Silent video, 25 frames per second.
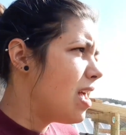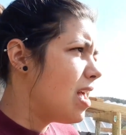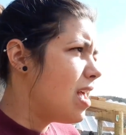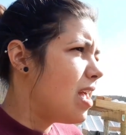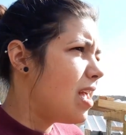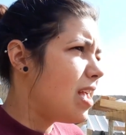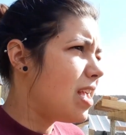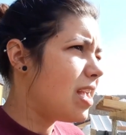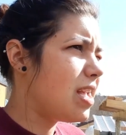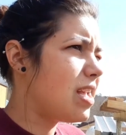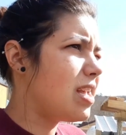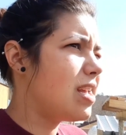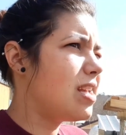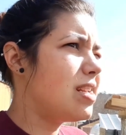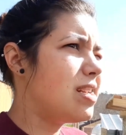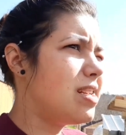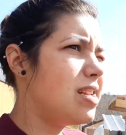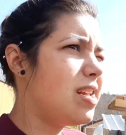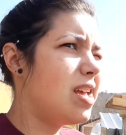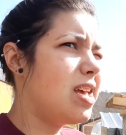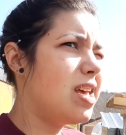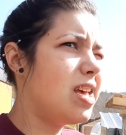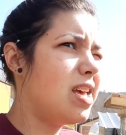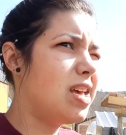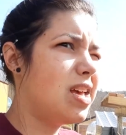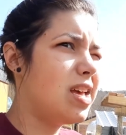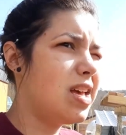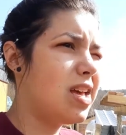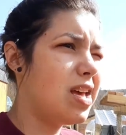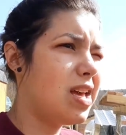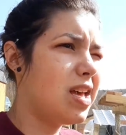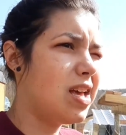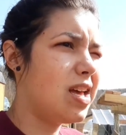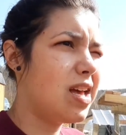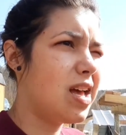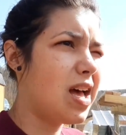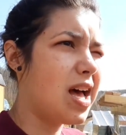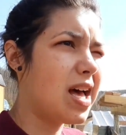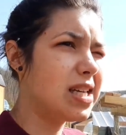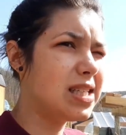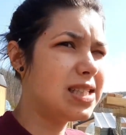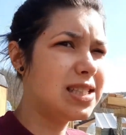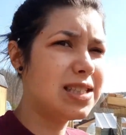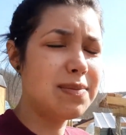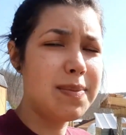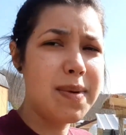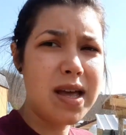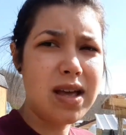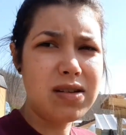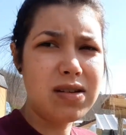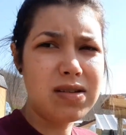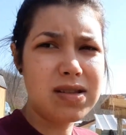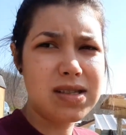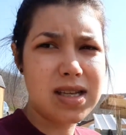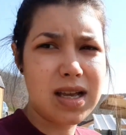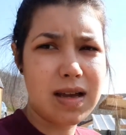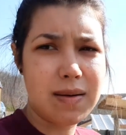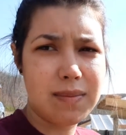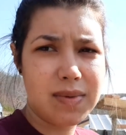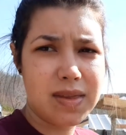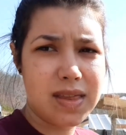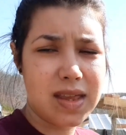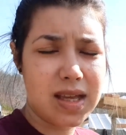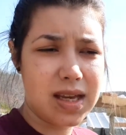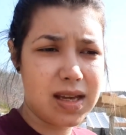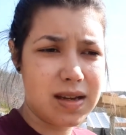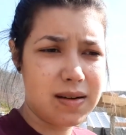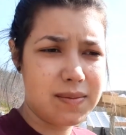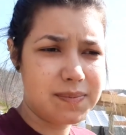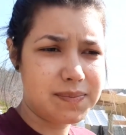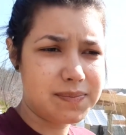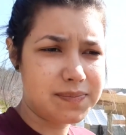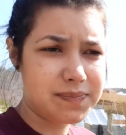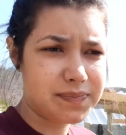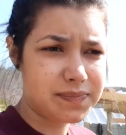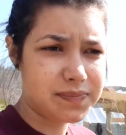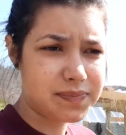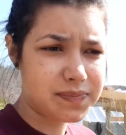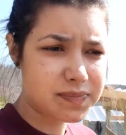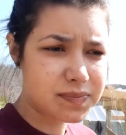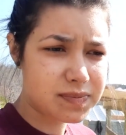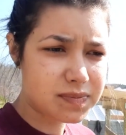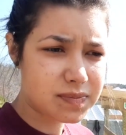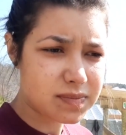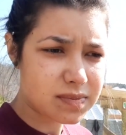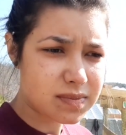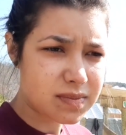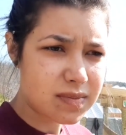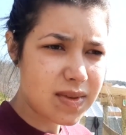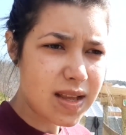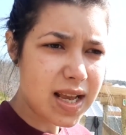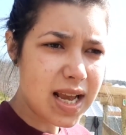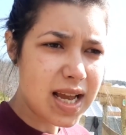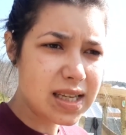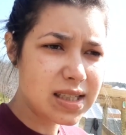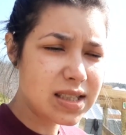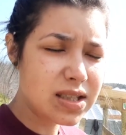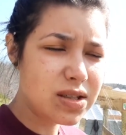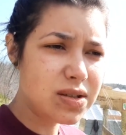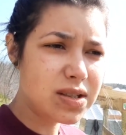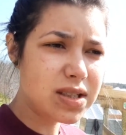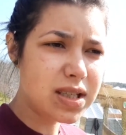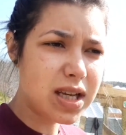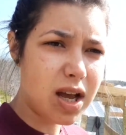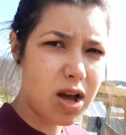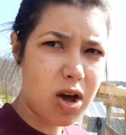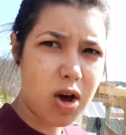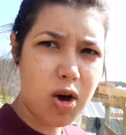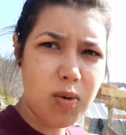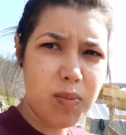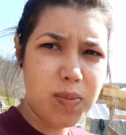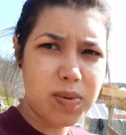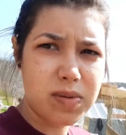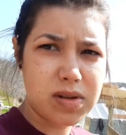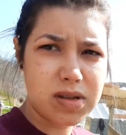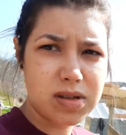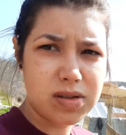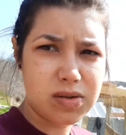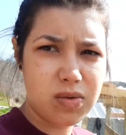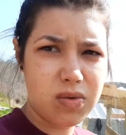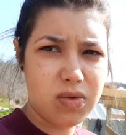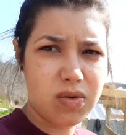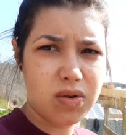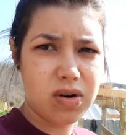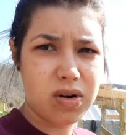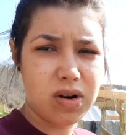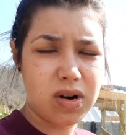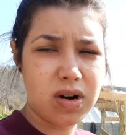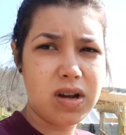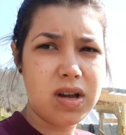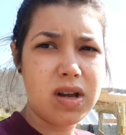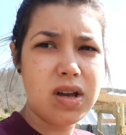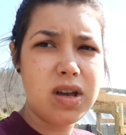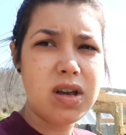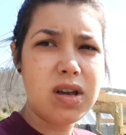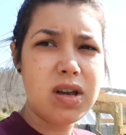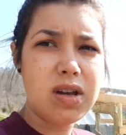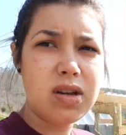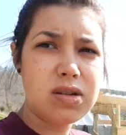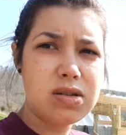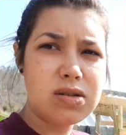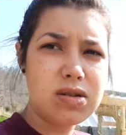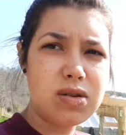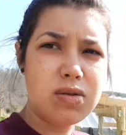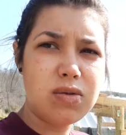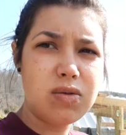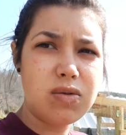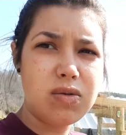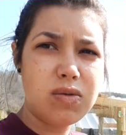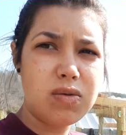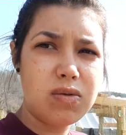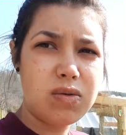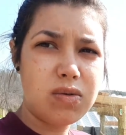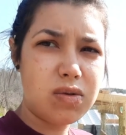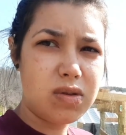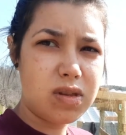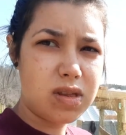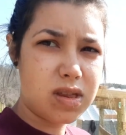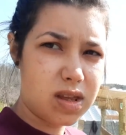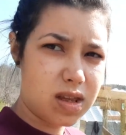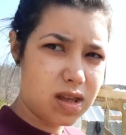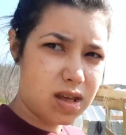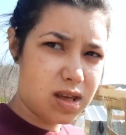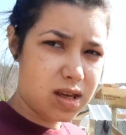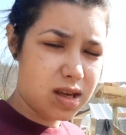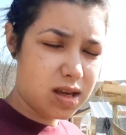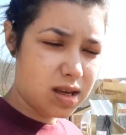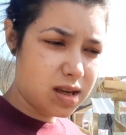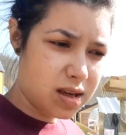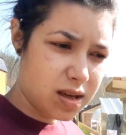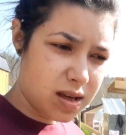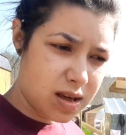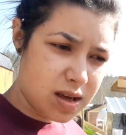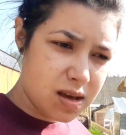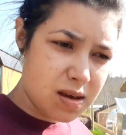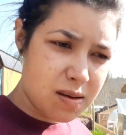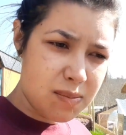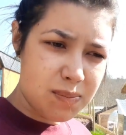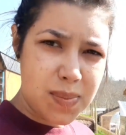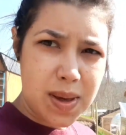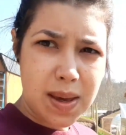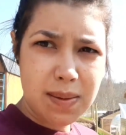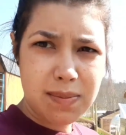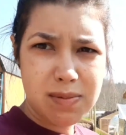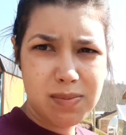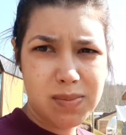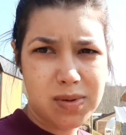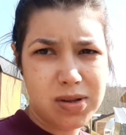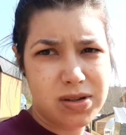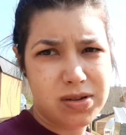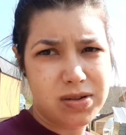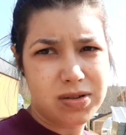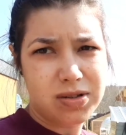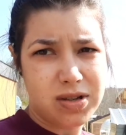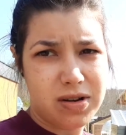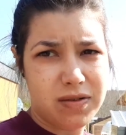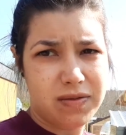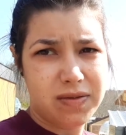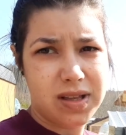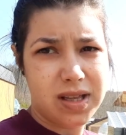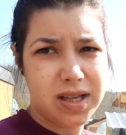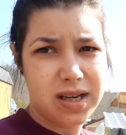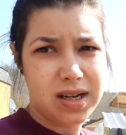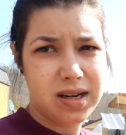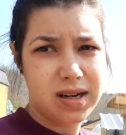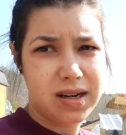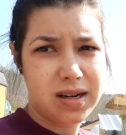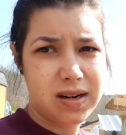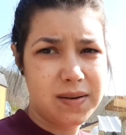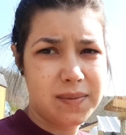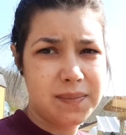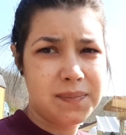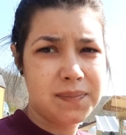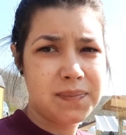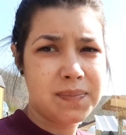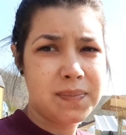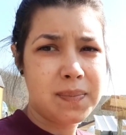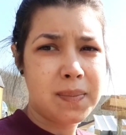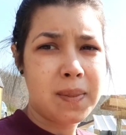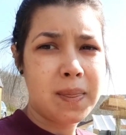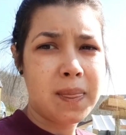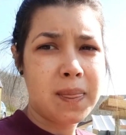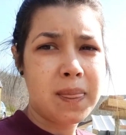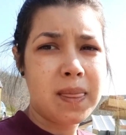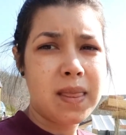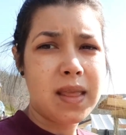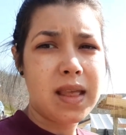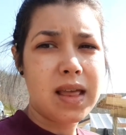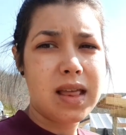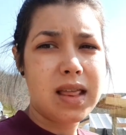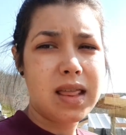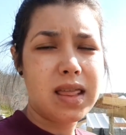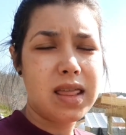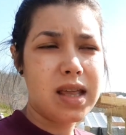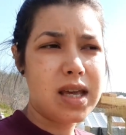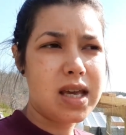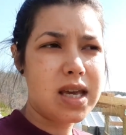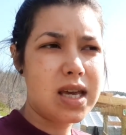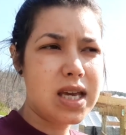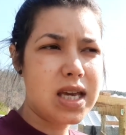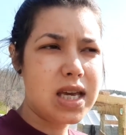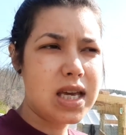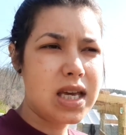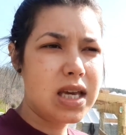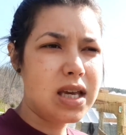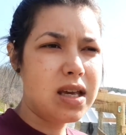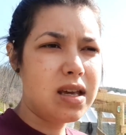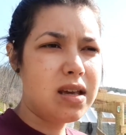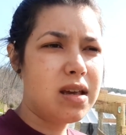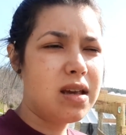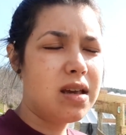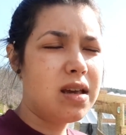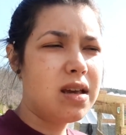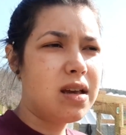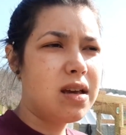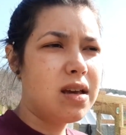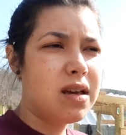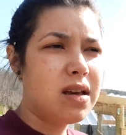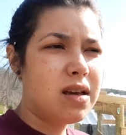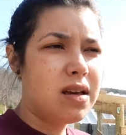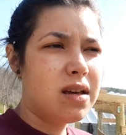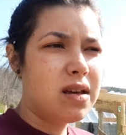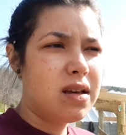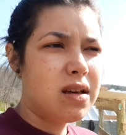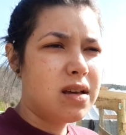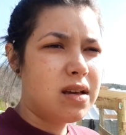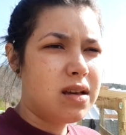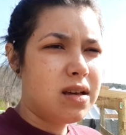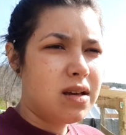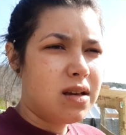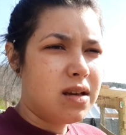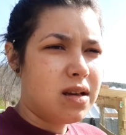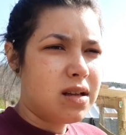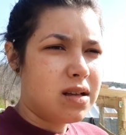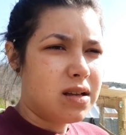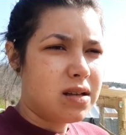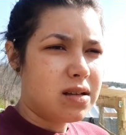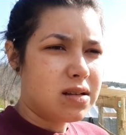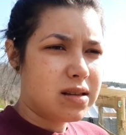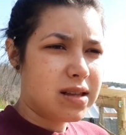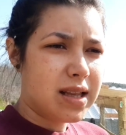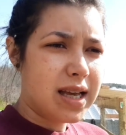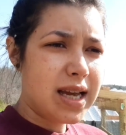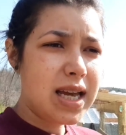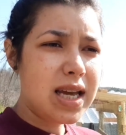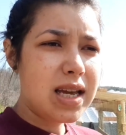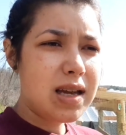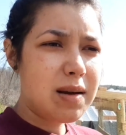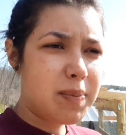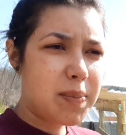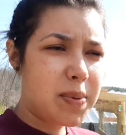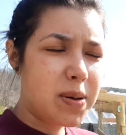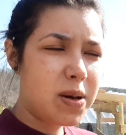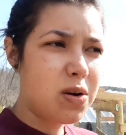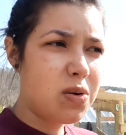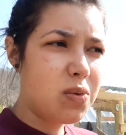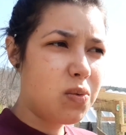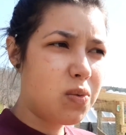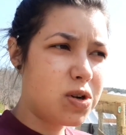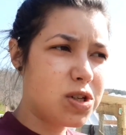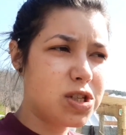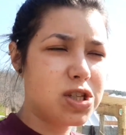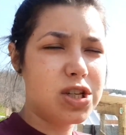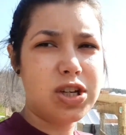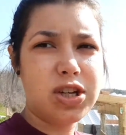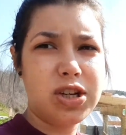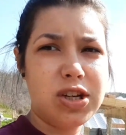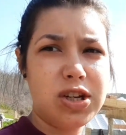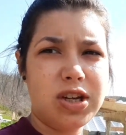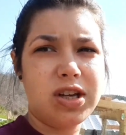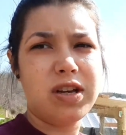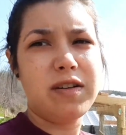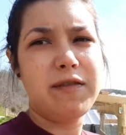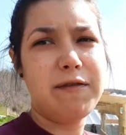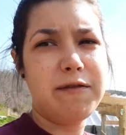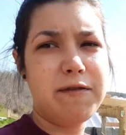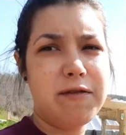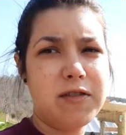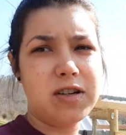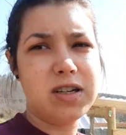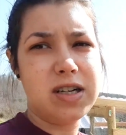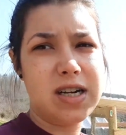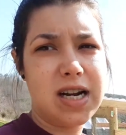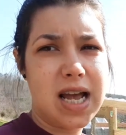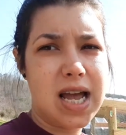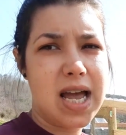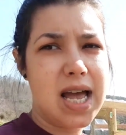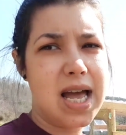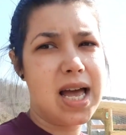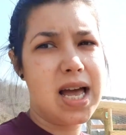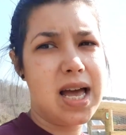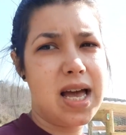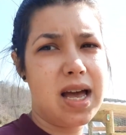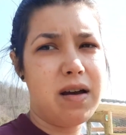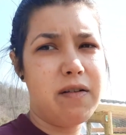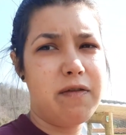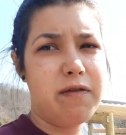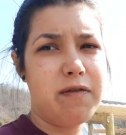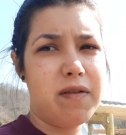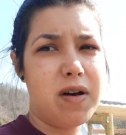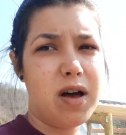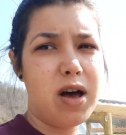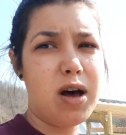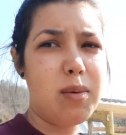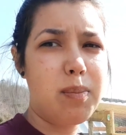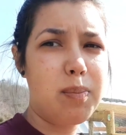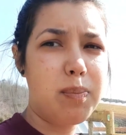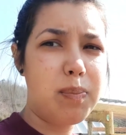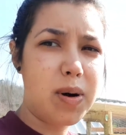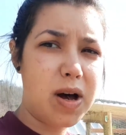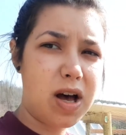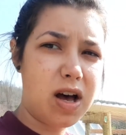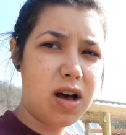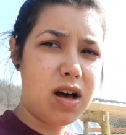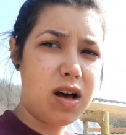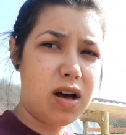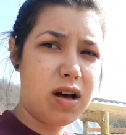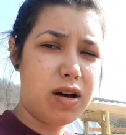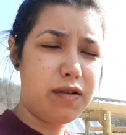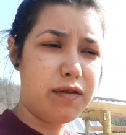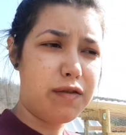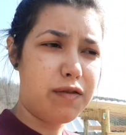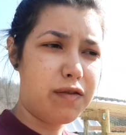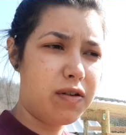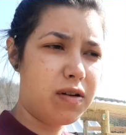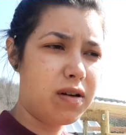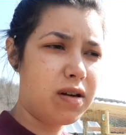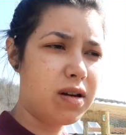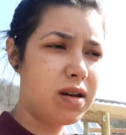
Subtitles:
and I smelled something. As soon as I opened the door to the baby blues over there, the lamp was a good 1.5 feet above